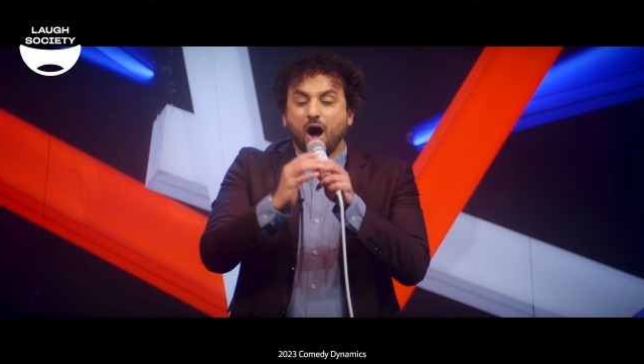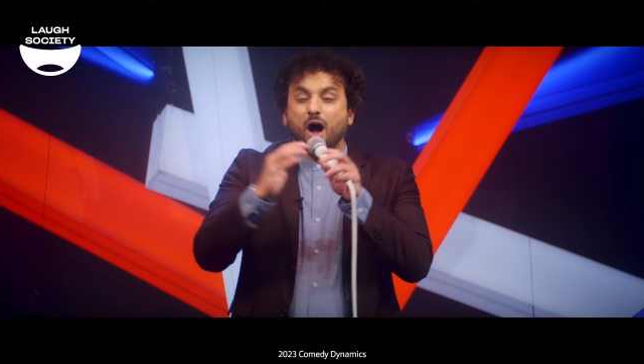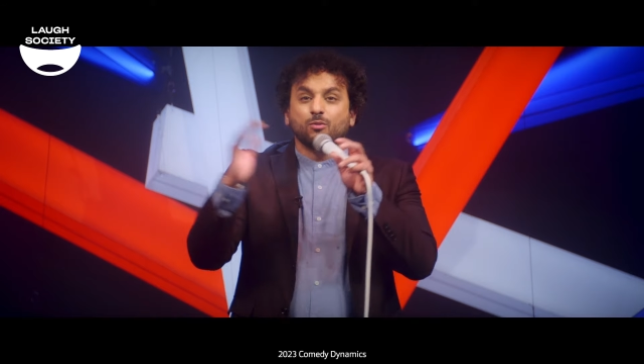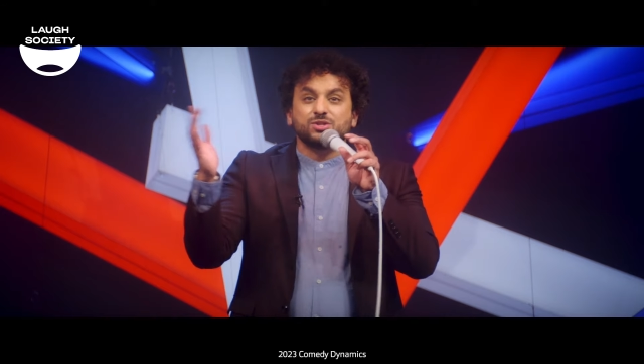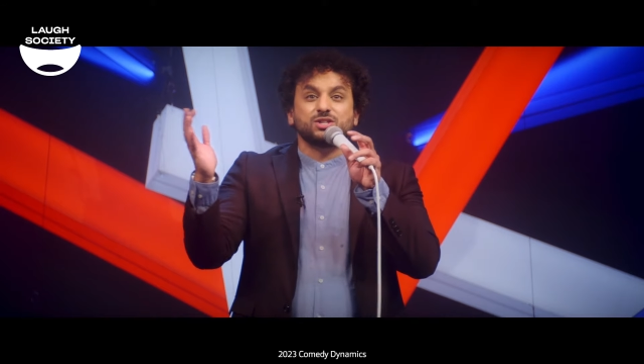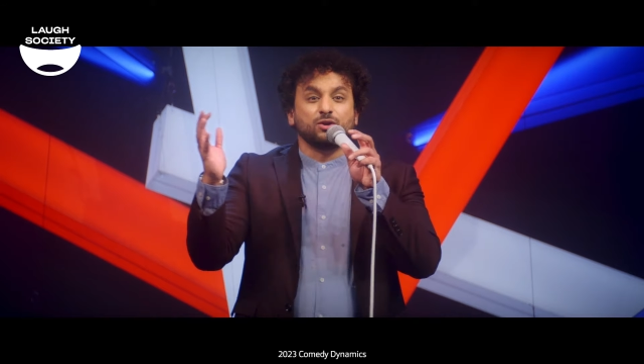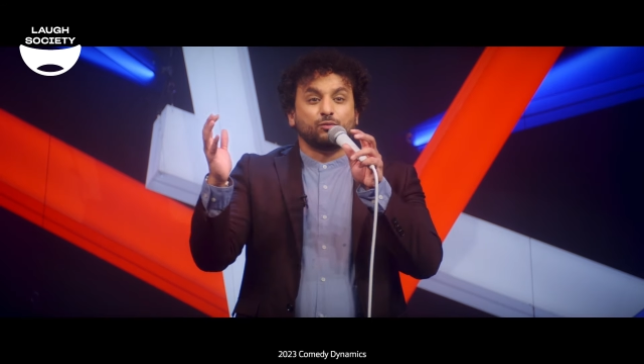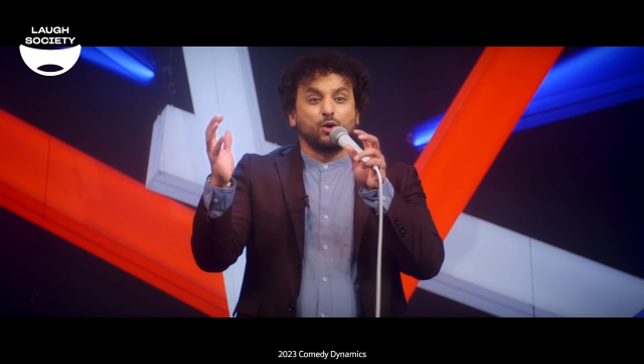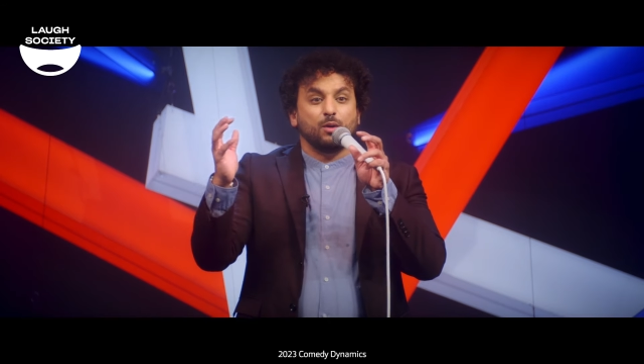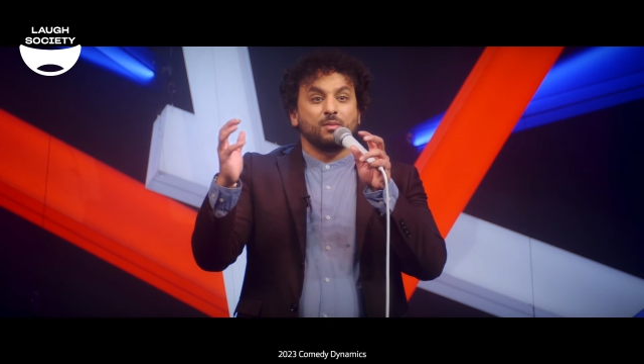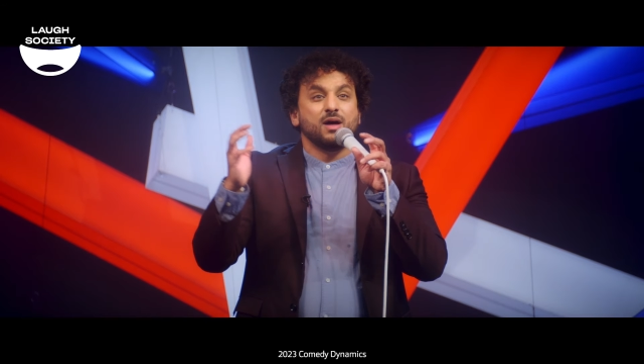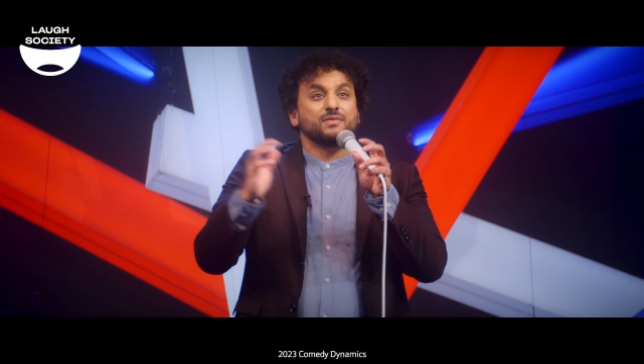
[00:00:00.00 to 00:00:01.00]
I was in a
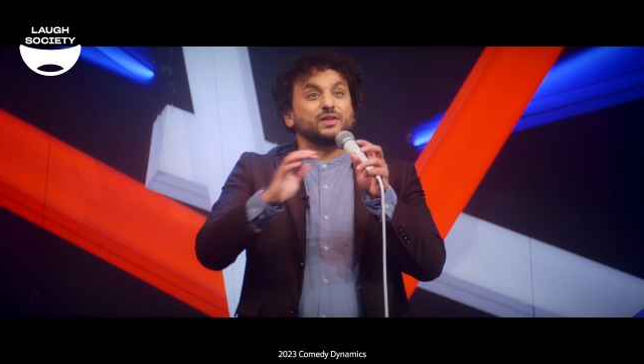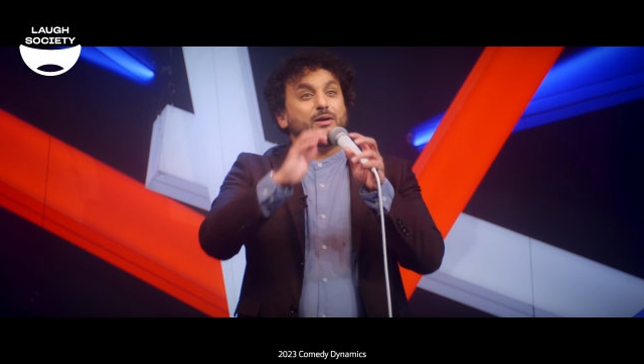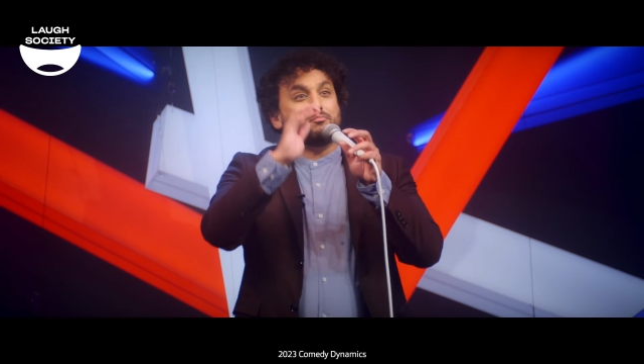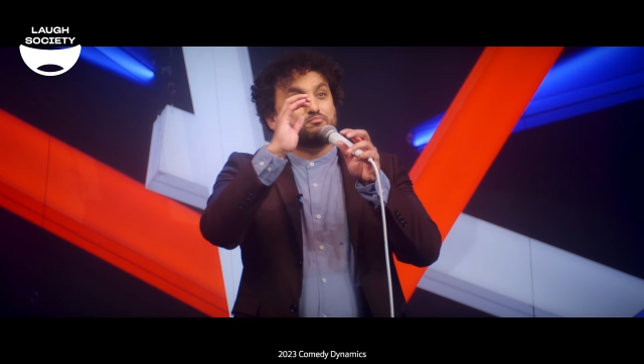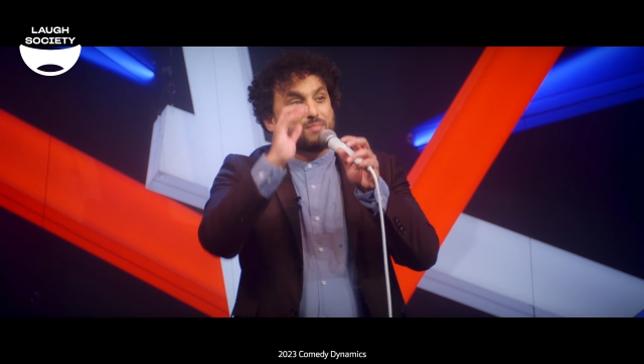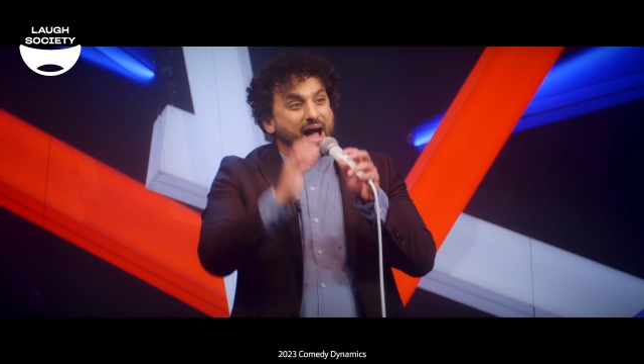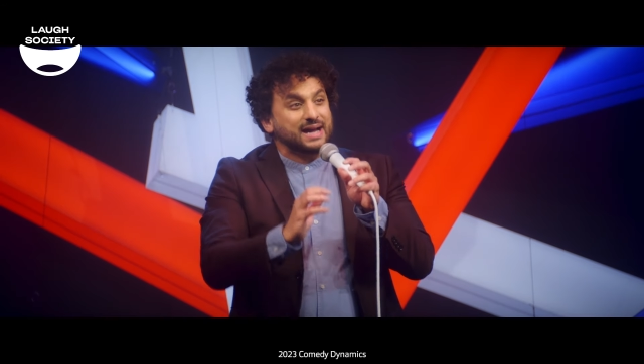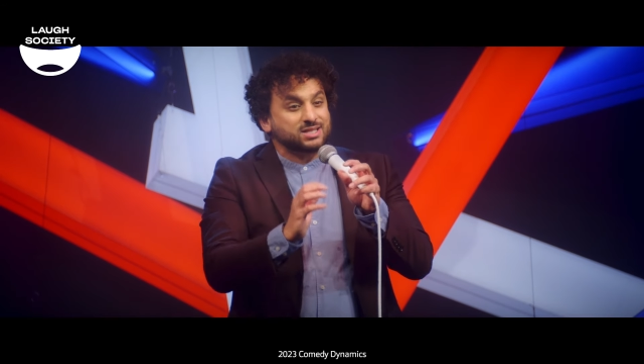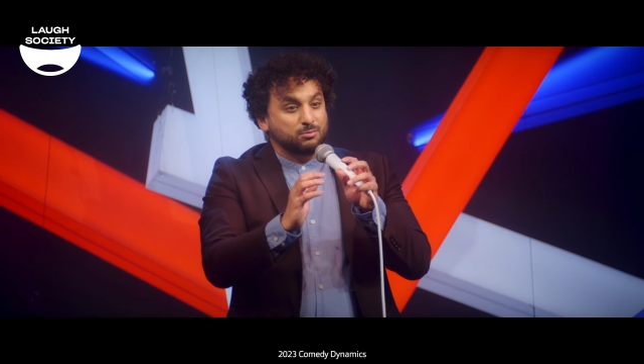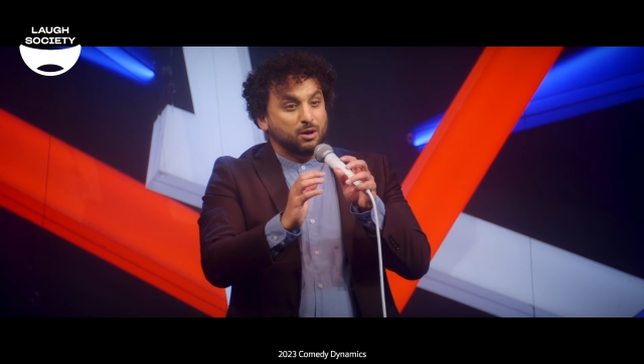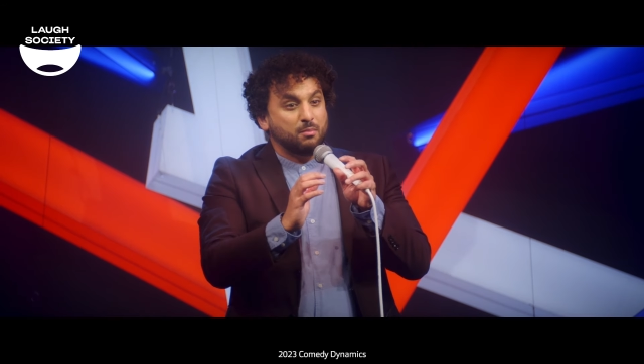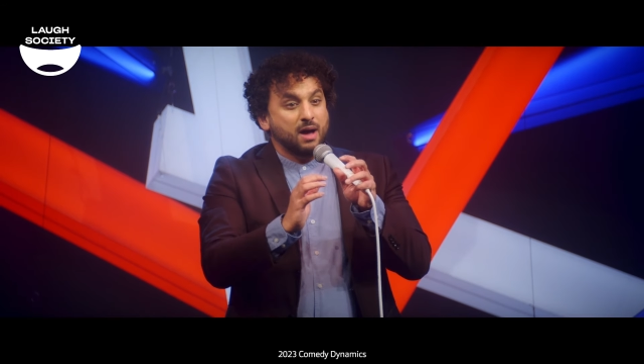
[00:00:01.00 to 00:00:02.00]
room that at
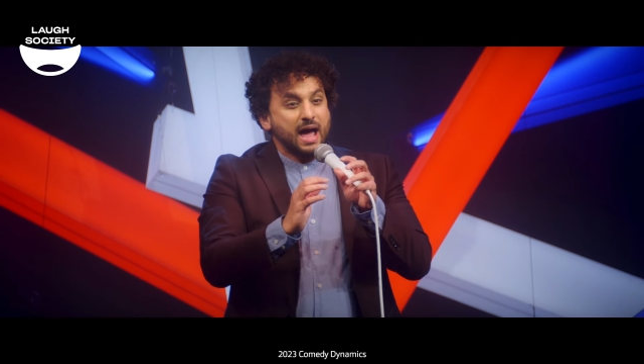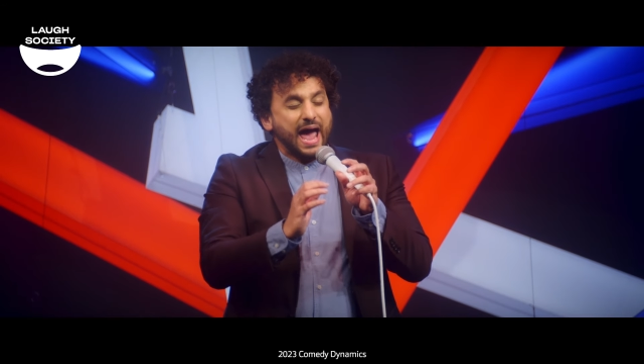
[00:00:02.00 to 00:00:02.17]
maximum